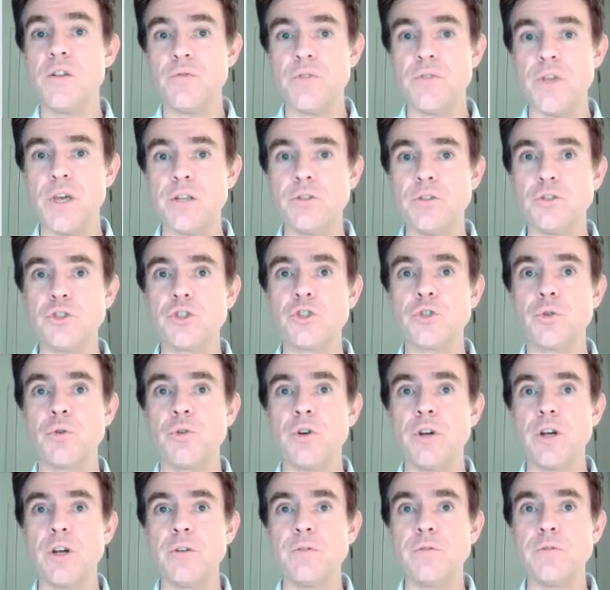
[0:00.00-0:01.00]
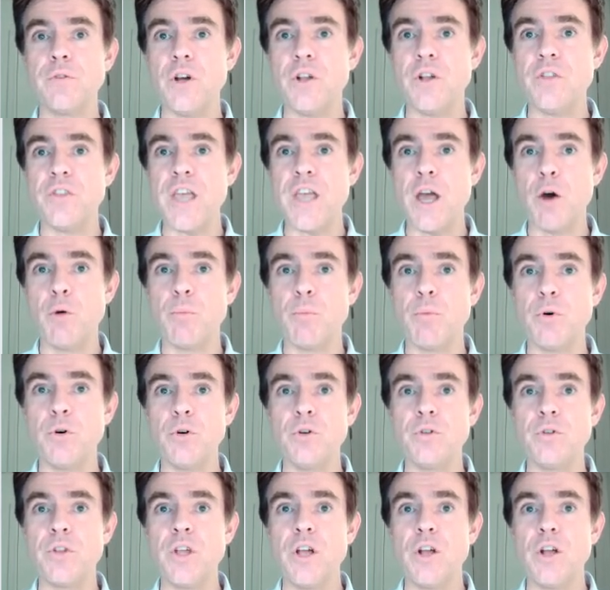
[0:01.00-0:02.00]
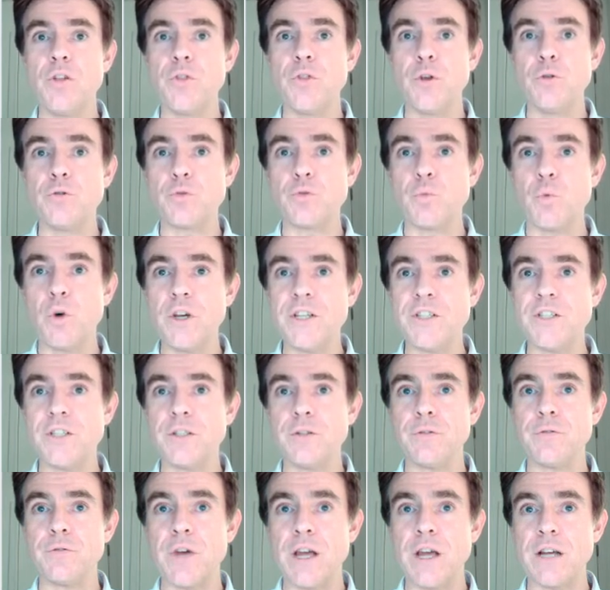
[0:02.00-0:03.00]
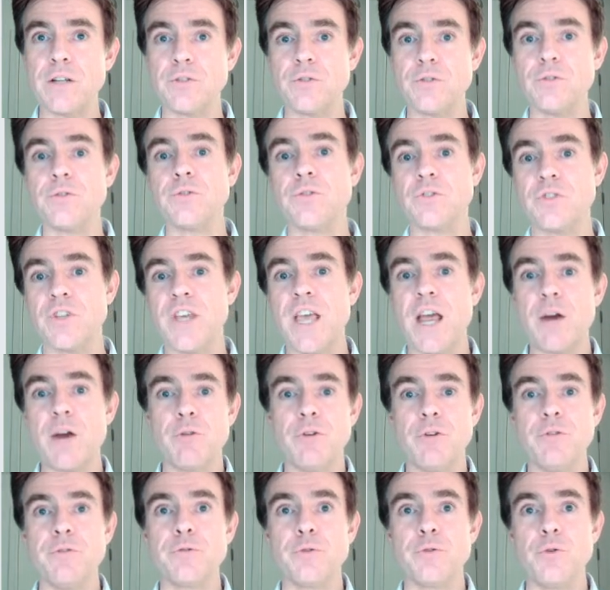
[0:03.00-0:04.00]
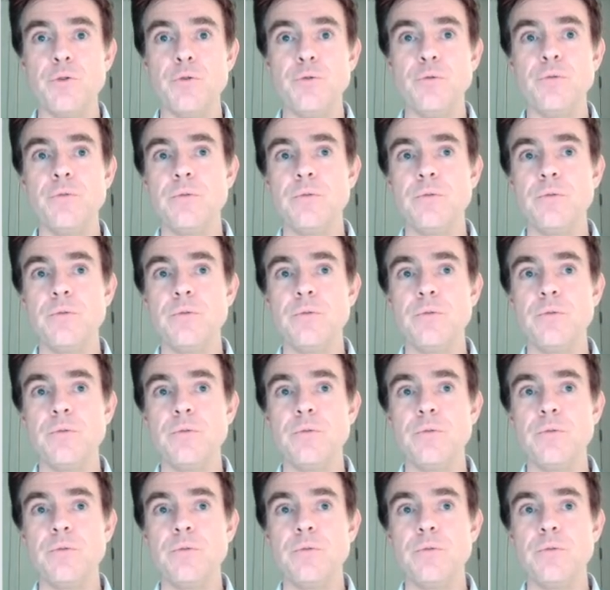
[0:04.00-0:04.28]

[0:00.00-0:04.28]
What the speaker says: then sure enough, at the output, those weighting factors carry through.